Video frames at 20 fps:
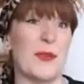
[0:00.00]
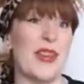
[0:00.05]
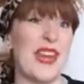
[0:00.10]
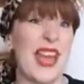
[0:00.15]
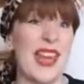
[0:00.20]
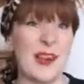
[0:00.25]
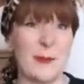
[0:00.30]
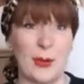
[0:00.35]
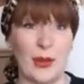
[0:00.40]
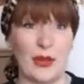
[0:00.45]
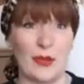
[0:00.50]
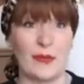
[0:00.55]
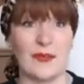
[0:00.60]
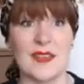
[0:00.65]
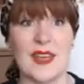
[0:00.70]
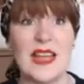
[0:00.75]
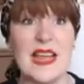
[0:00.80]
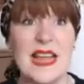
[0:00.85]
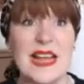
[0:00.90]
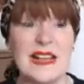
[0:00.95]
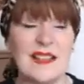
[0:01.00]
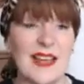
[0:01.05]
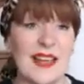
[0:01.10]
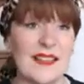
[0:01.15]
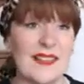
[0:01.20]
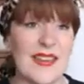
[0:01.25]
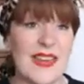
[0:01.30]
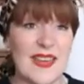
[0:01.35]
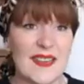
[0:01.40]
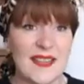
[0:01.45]
a banana pose.
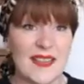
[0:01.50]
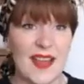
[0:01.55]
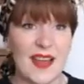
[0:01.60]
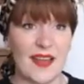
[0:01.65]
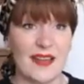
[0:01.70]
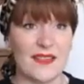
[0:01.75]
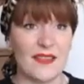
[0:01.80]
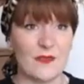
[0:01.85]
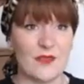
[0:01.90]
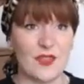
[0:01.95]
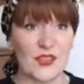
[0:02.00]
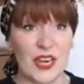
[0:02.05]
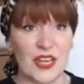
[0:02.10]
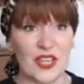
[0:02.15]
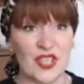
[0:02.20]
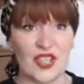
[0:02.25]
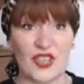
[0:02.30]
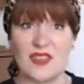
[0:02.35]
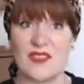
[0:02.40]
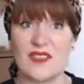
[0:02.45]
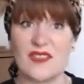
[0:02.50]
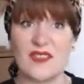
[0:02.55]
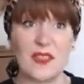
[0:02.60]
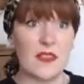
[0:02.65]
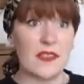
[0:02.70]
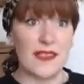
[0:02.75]
Like these kinds of stretches,